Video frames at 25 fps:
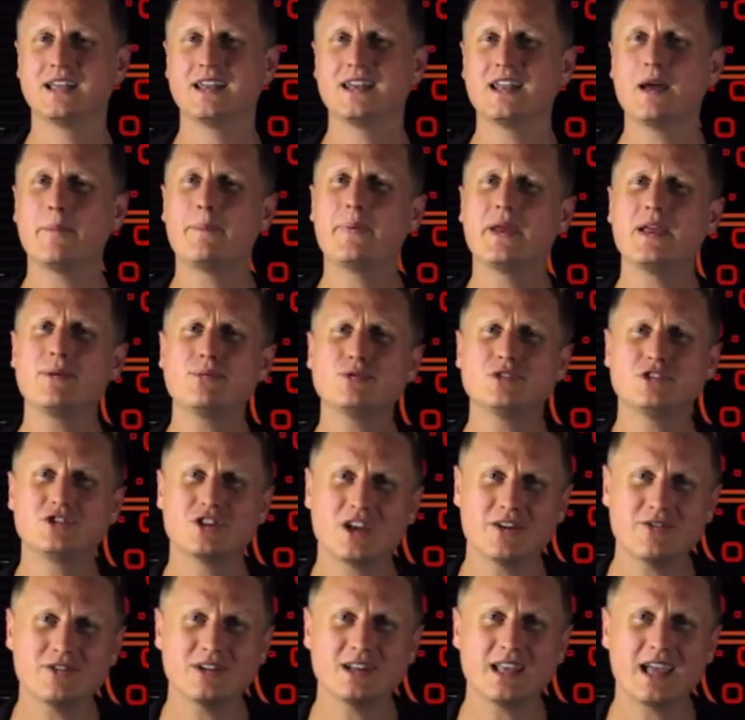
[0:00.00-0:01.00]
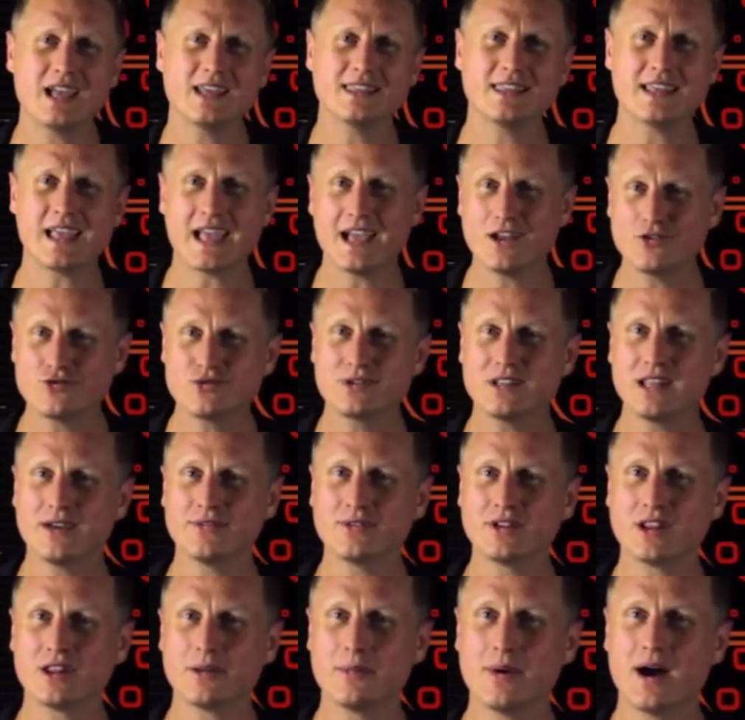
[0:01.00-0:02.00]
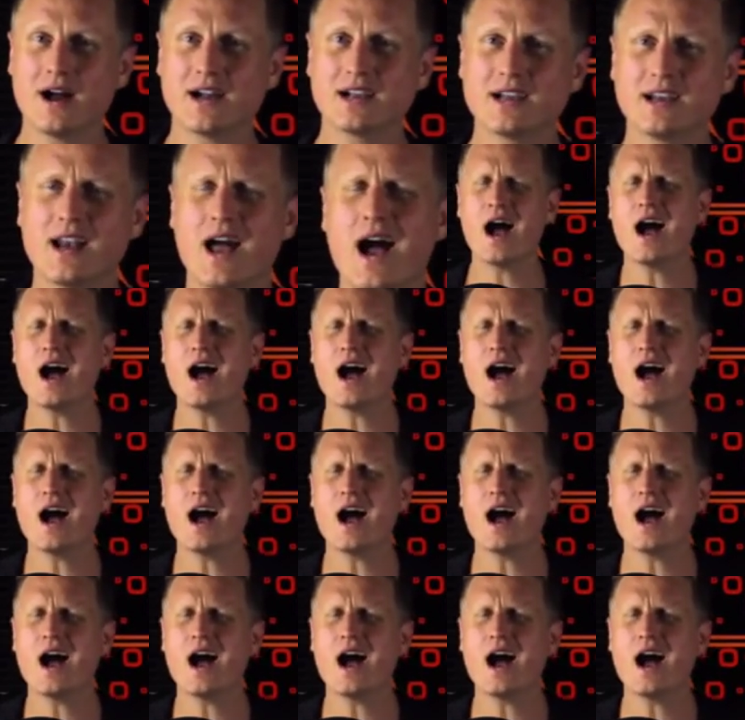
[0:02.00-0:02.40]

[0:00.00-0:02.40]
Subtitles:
Now, people generally at the entry level of the market